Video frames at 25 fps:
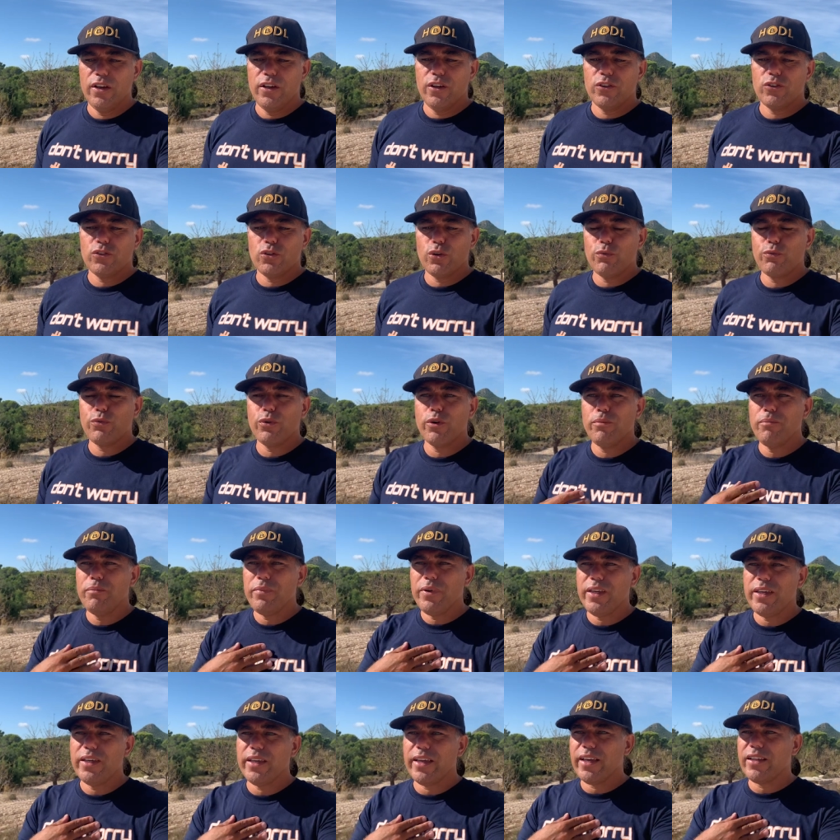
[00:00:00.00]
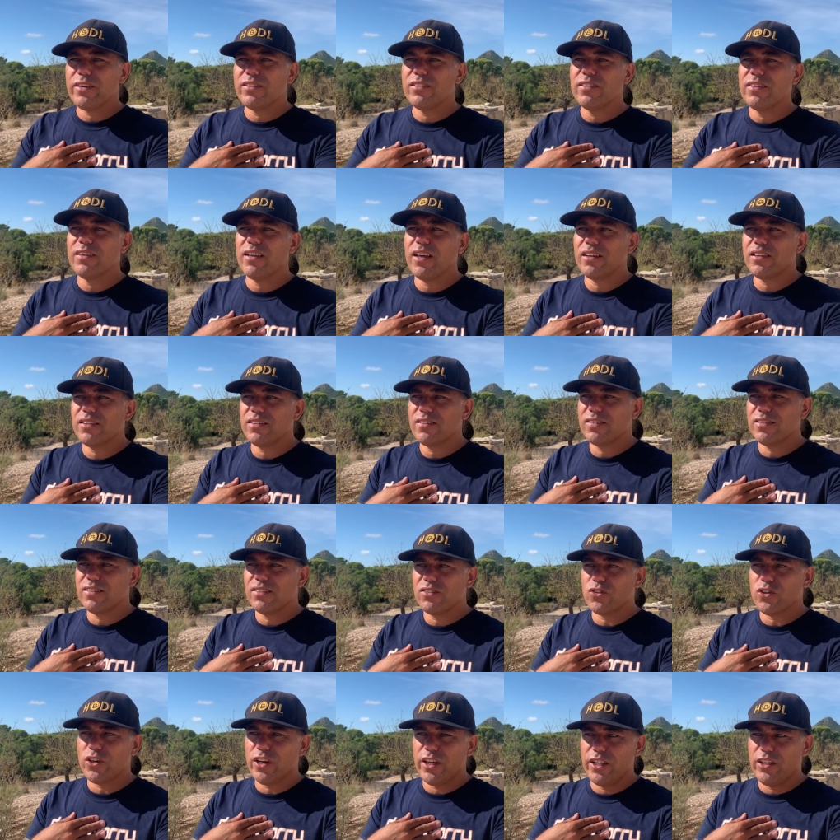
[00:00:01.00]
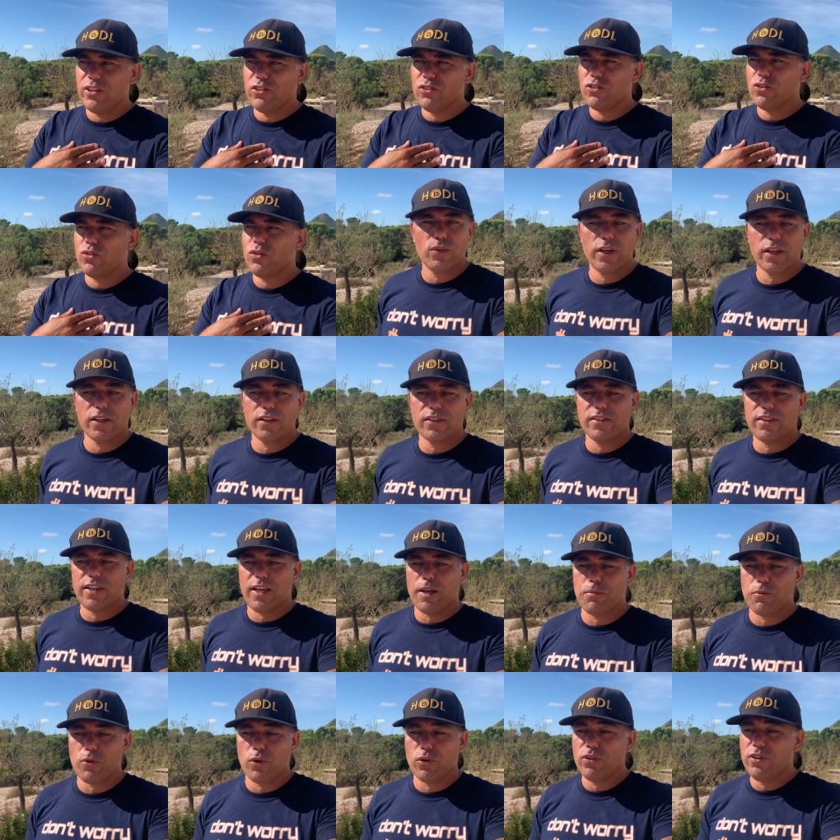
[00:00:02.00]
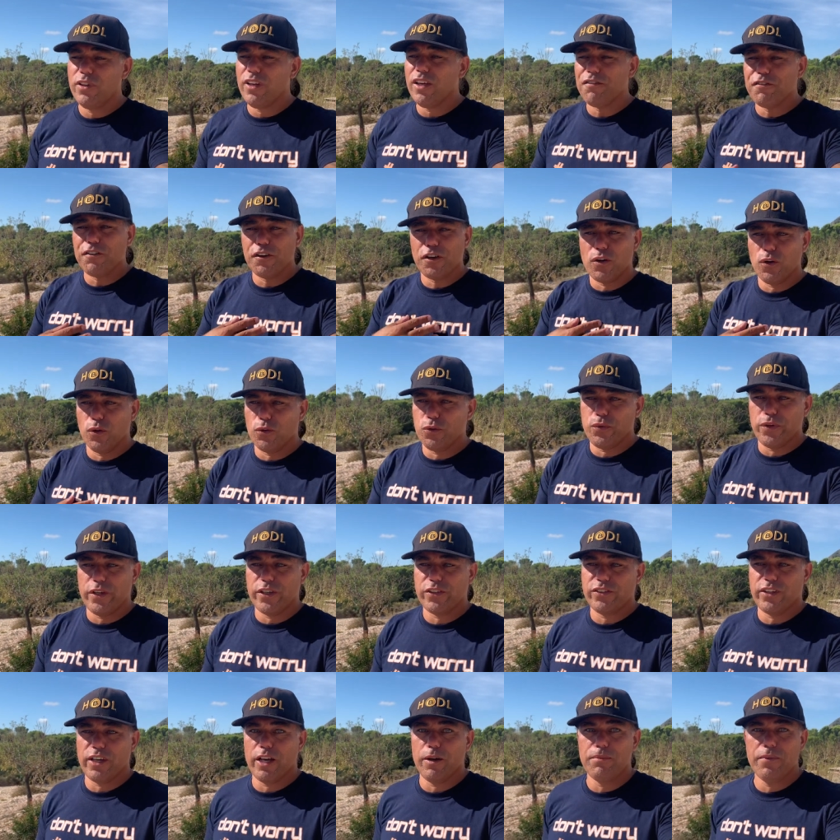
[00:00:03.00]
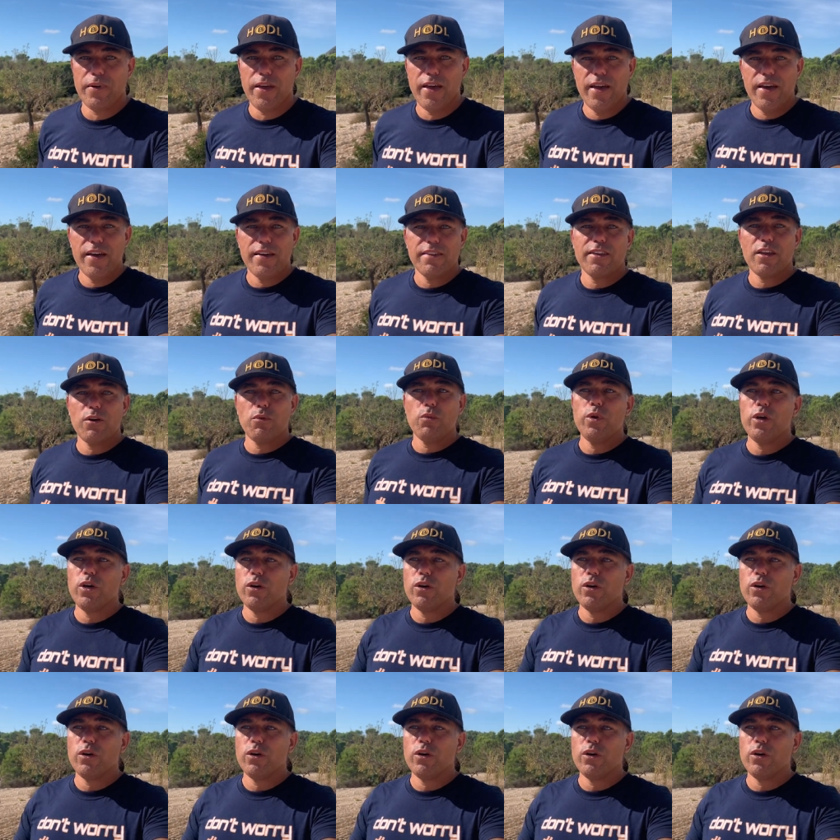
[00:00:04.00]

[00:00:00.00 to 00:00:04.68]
So for me, it's not strange to accept or difficult to accept that we